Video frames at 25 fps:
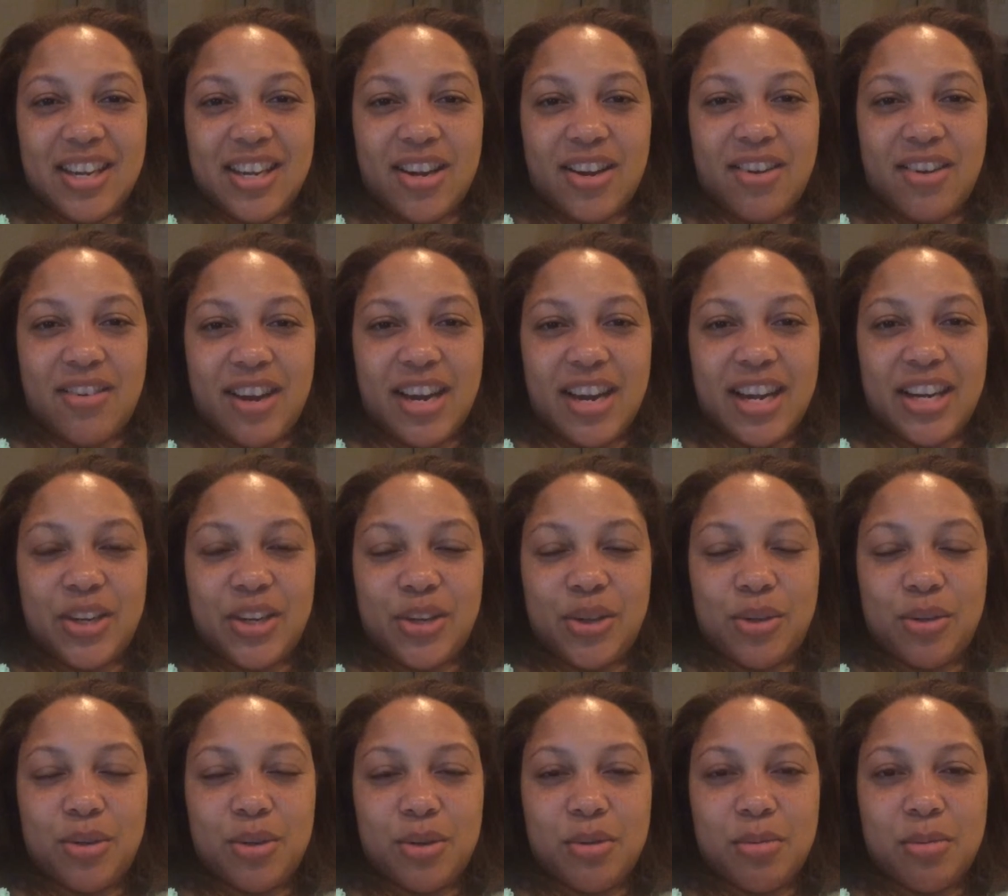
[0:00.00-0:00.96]
All right,
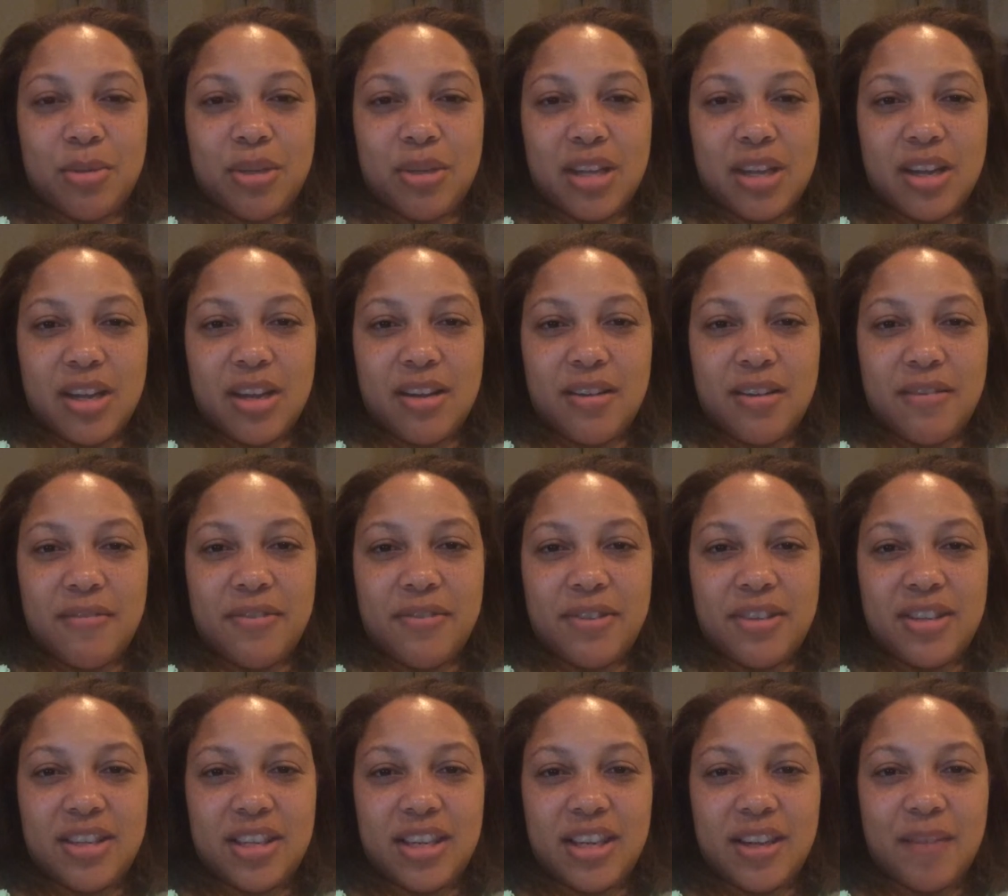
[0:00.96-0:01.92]
YouTube's
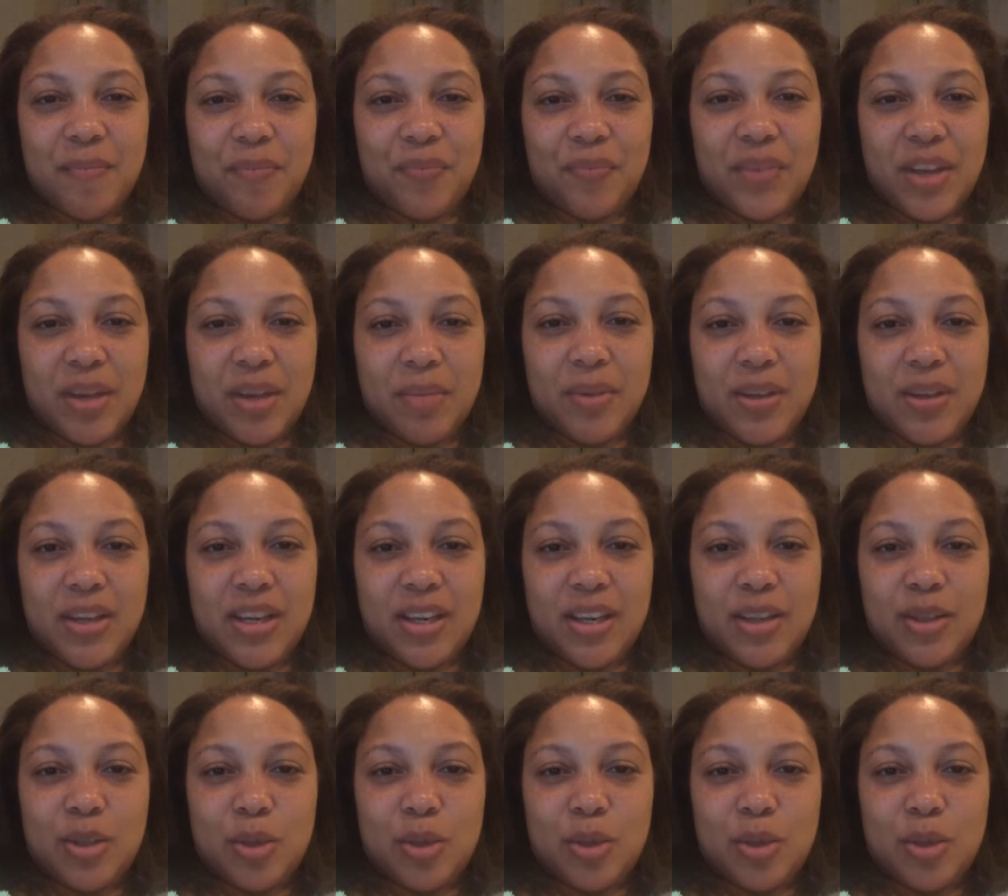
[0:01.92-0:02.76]
loves. I'm getting